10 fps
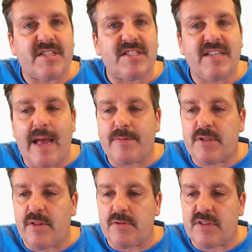it snaps
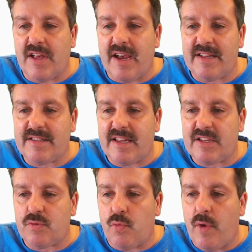to those lines and
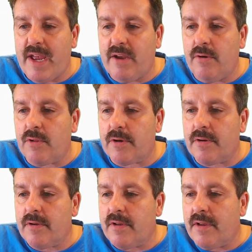is way cooler.